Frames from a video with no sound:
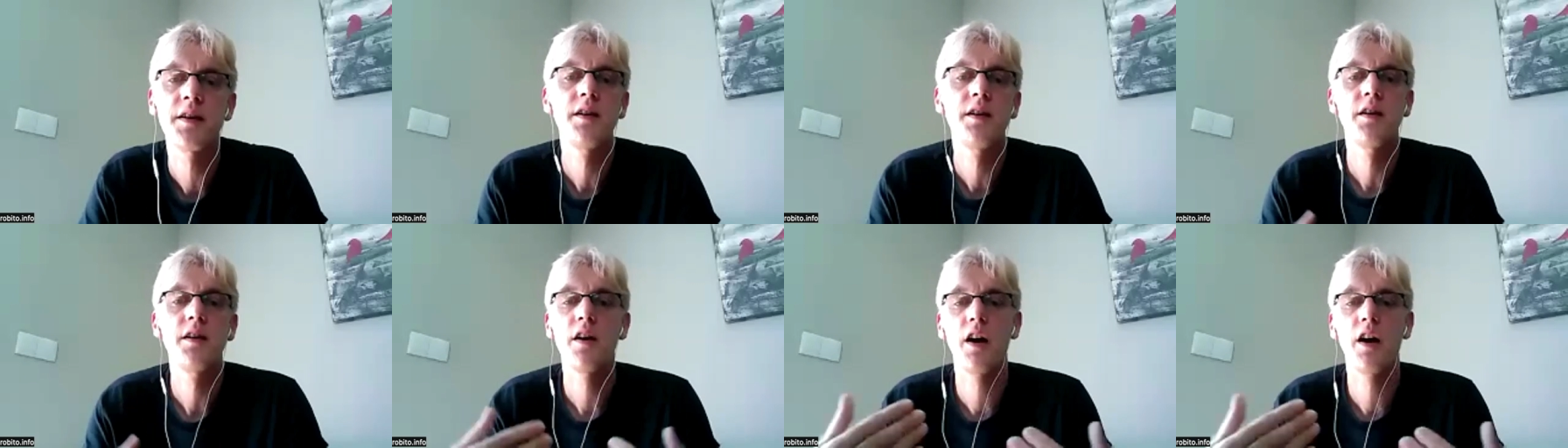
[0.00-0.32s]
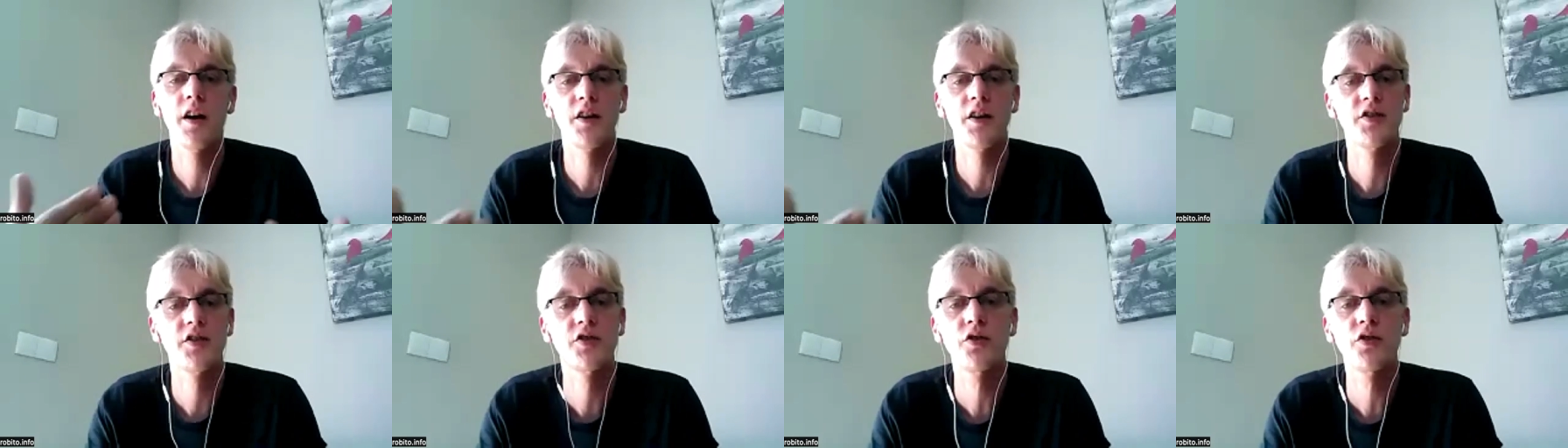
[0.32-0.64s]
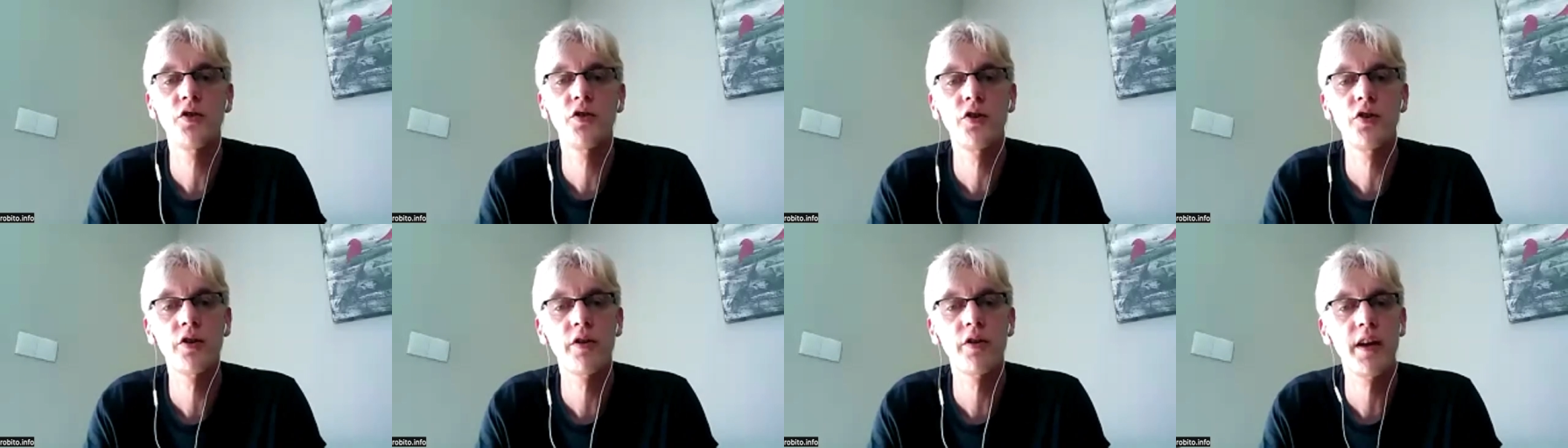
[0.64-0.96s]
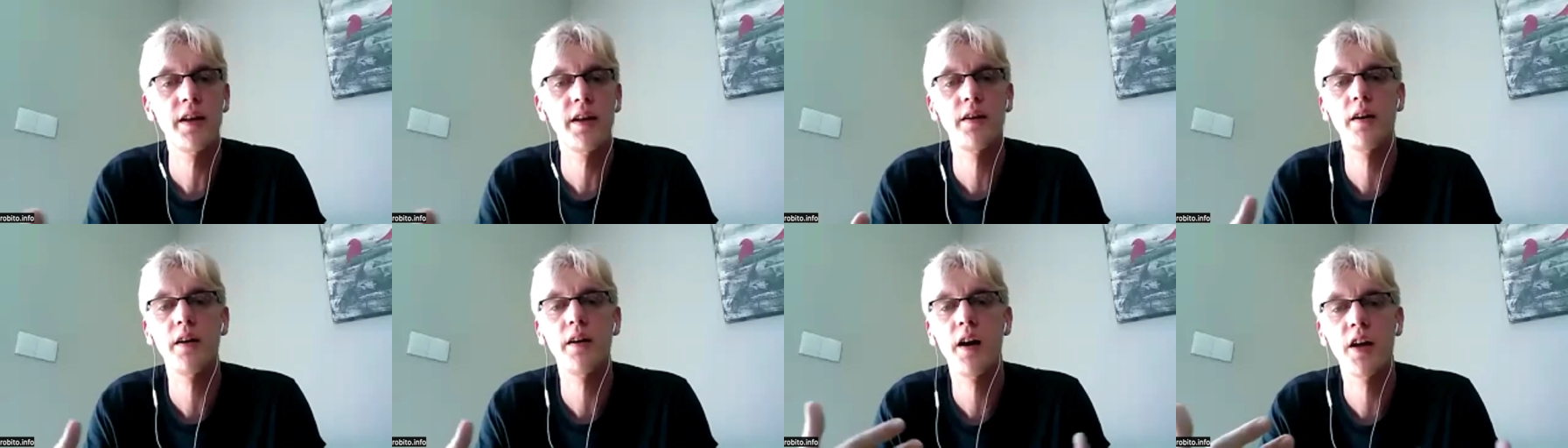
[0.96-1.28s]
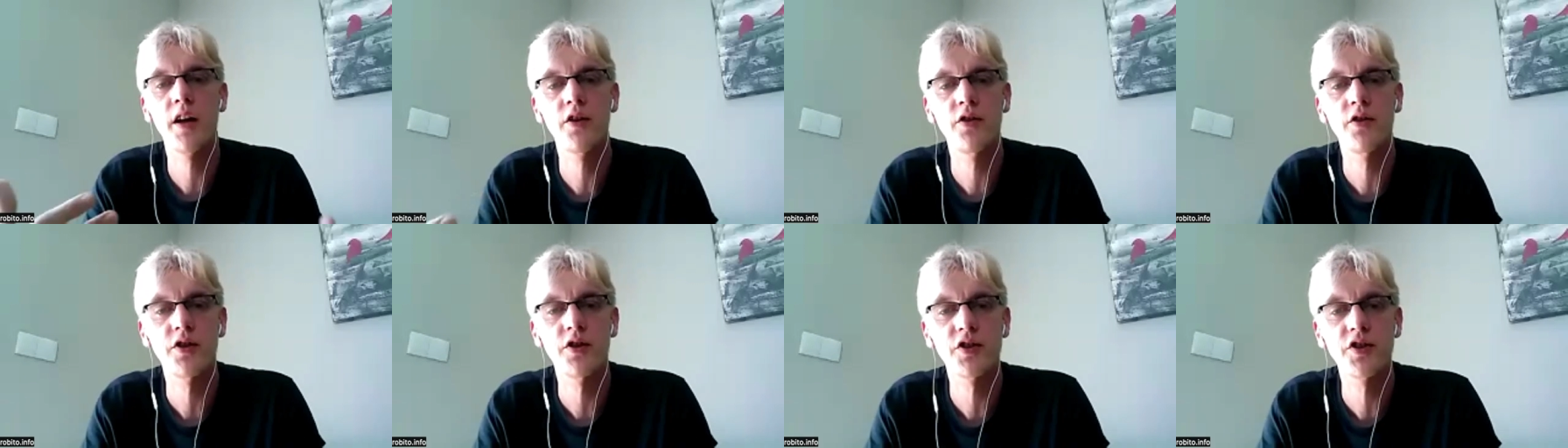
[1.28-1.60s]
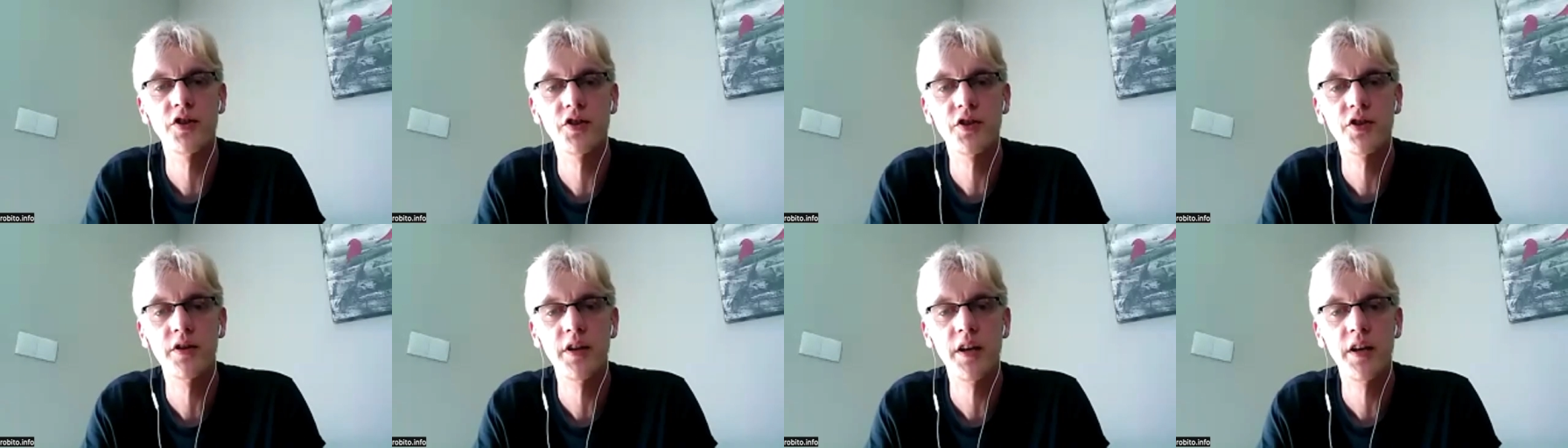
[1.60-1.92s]
I saw it, I
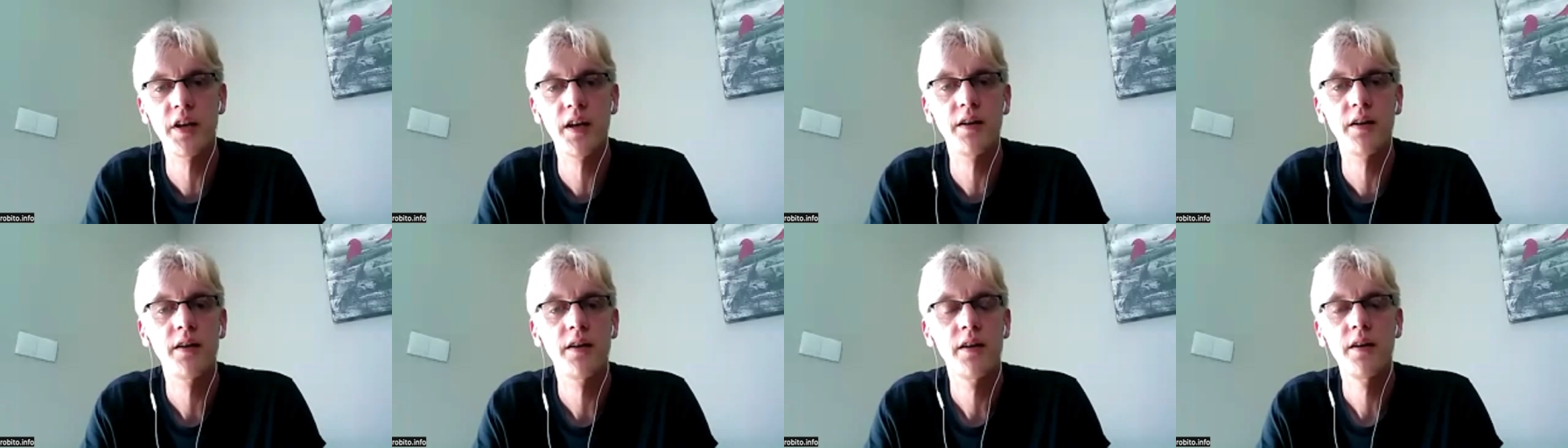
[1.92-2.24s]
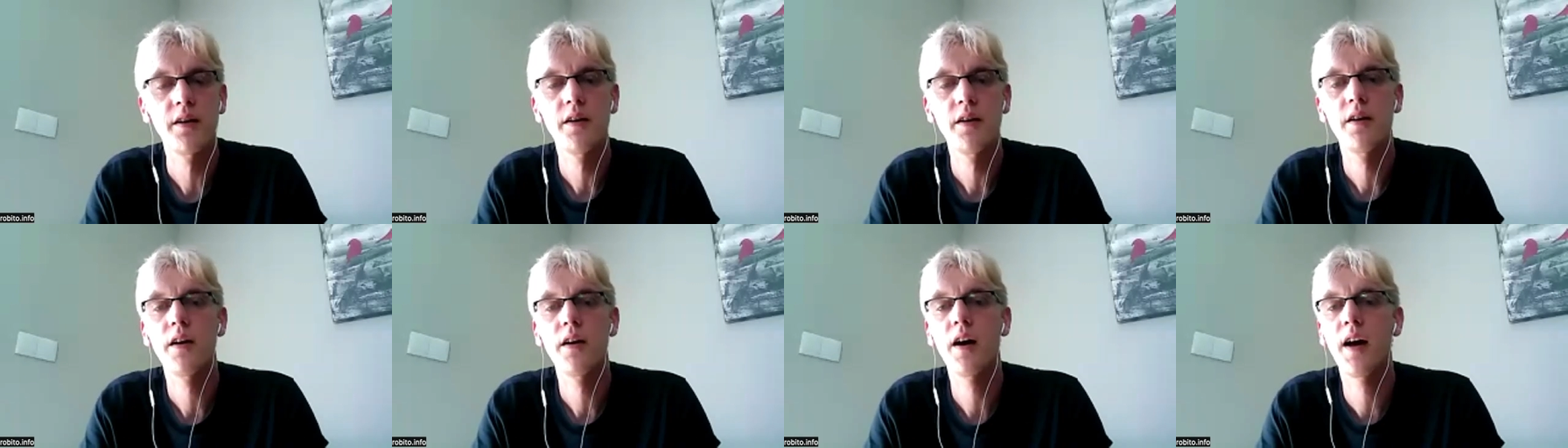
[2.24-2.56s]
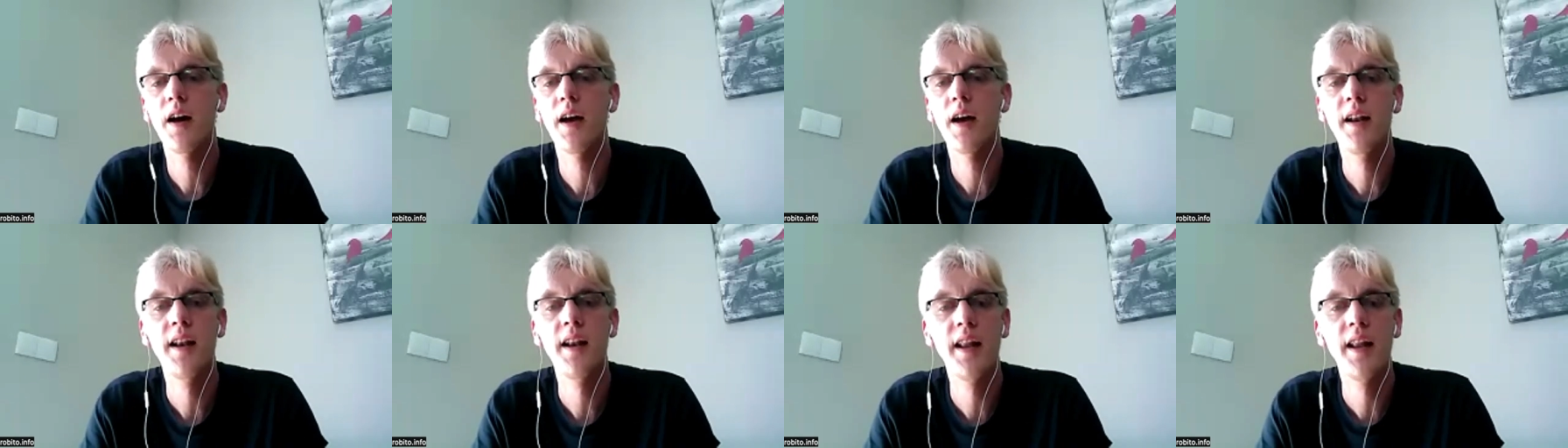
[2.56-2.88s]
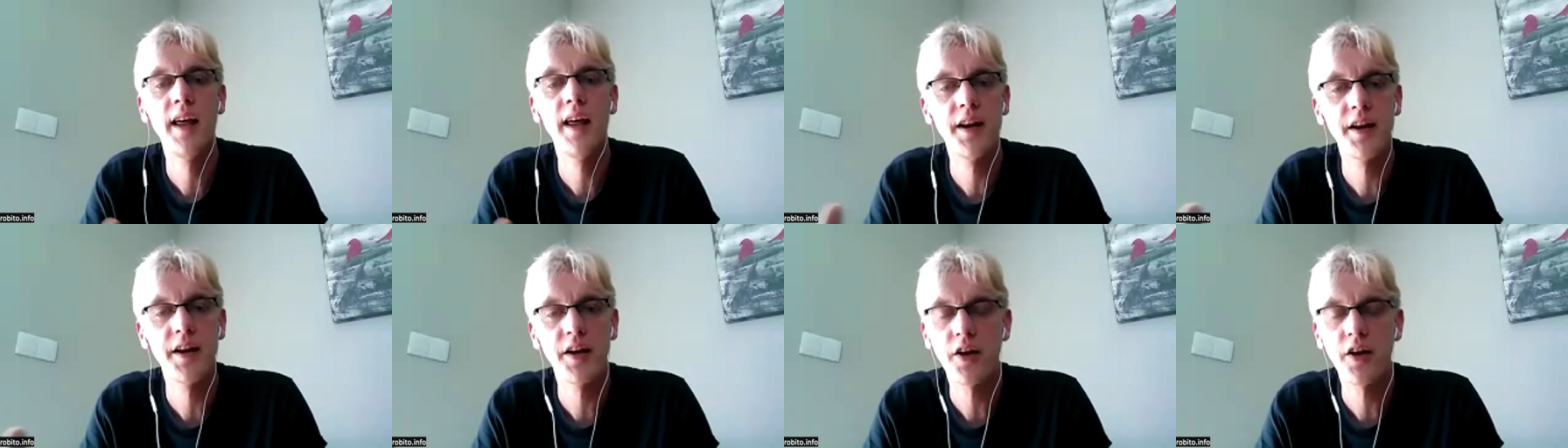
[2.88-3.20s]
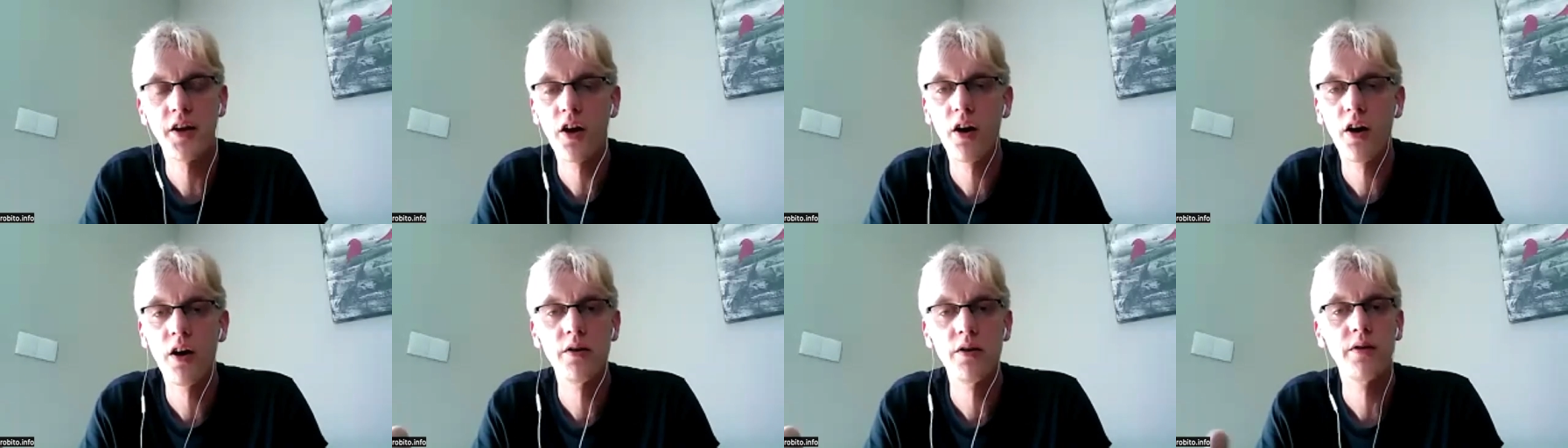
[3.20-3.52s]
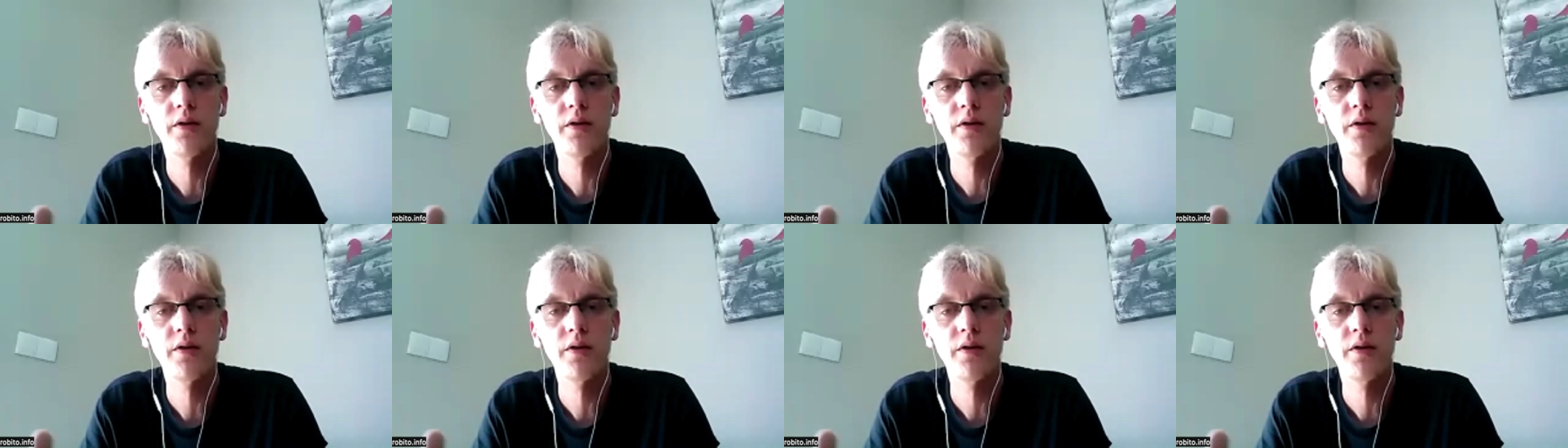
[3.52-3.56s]
understood it, I let it go.